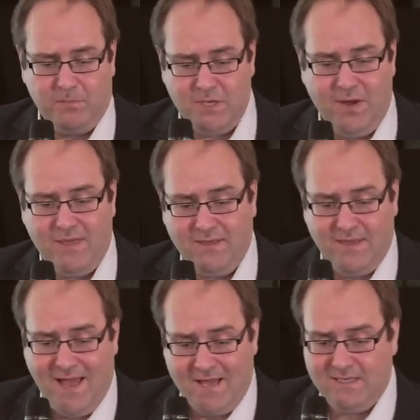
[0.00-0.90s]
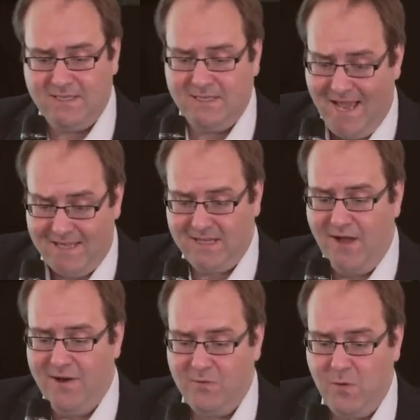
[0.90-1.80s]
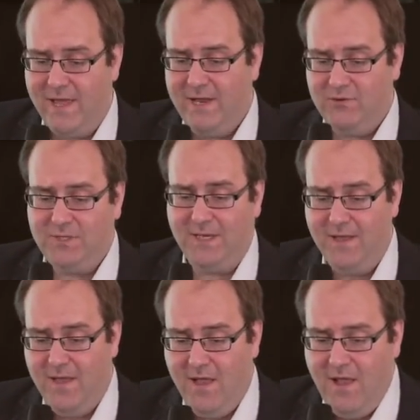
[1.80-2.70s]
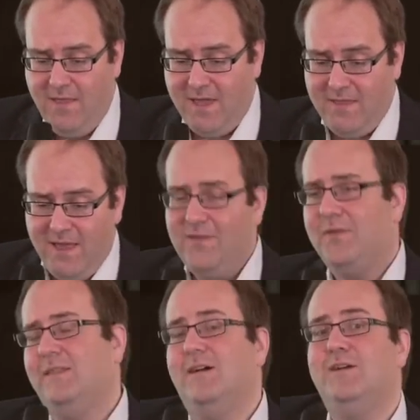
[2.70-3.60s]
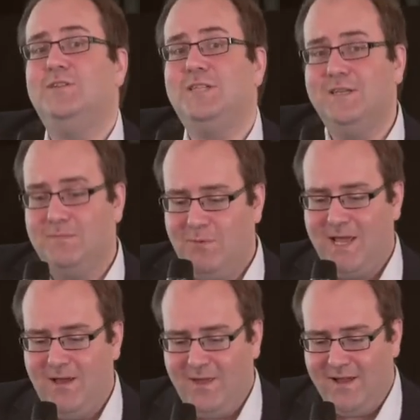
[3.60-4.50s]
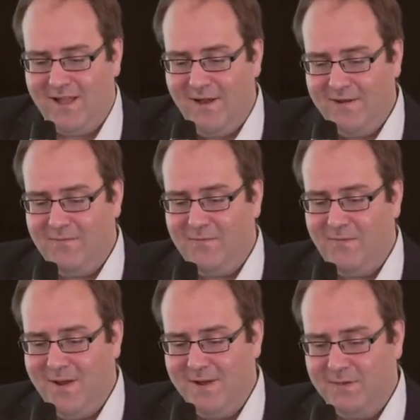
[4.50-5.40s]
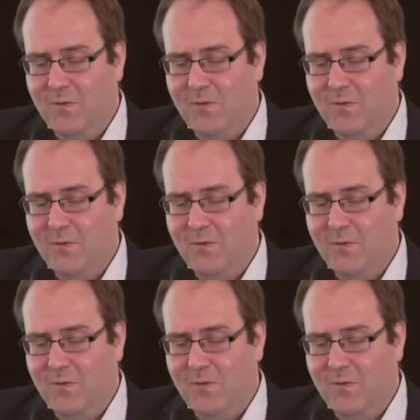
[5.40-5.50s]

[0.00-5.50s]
So I think that that's kind of quite interesting. The other thing that I'd just like to bring out that I kind of find